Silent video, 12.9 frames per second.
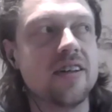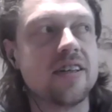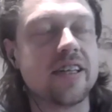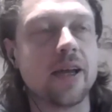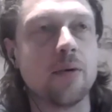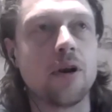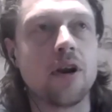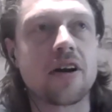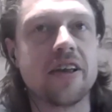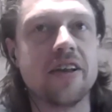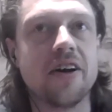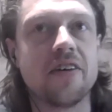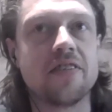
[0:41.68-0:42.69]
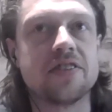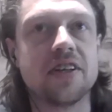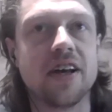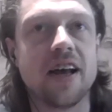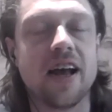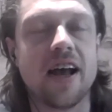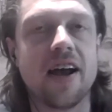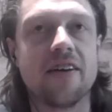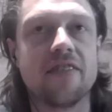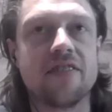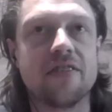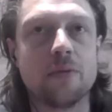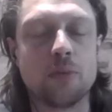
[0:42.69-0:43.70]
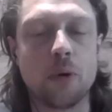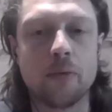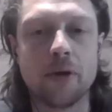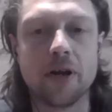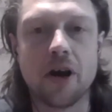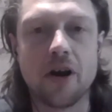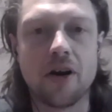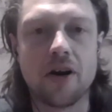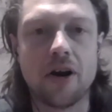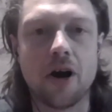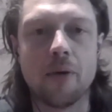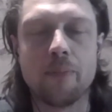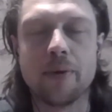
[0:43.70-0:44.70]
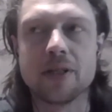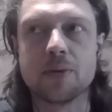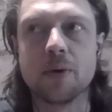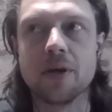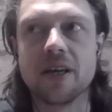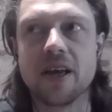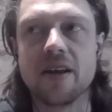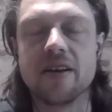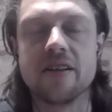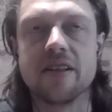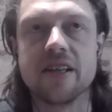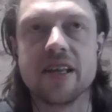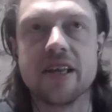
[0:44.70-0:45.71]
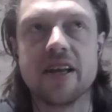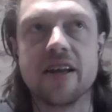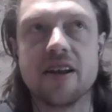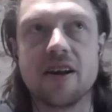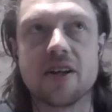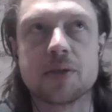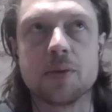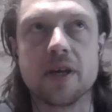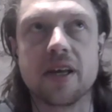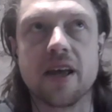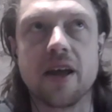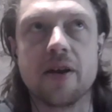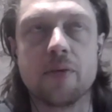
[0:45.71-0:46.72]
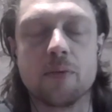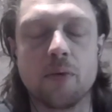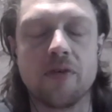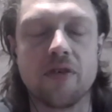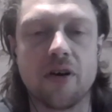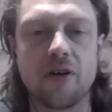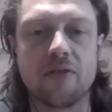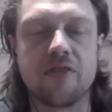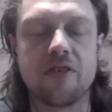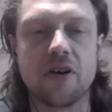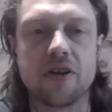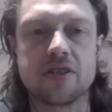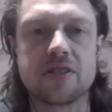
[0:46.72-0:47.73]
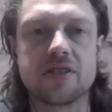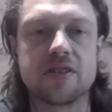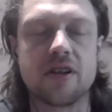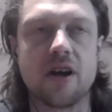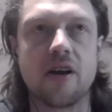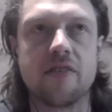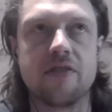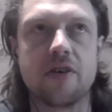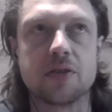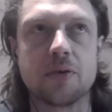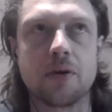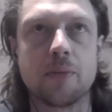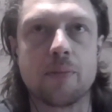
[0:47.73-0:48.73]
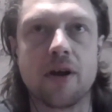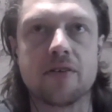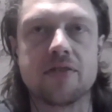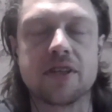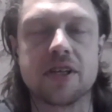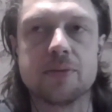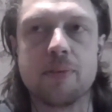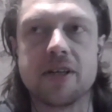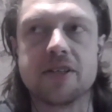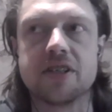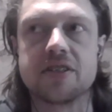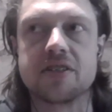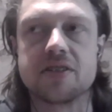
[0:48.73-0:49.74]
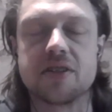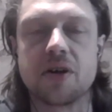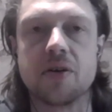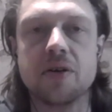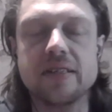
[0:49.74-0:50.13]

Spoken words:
lucky enough to have probably our best weekend of the year last weekend with our first round of playoffs against Manchester. So,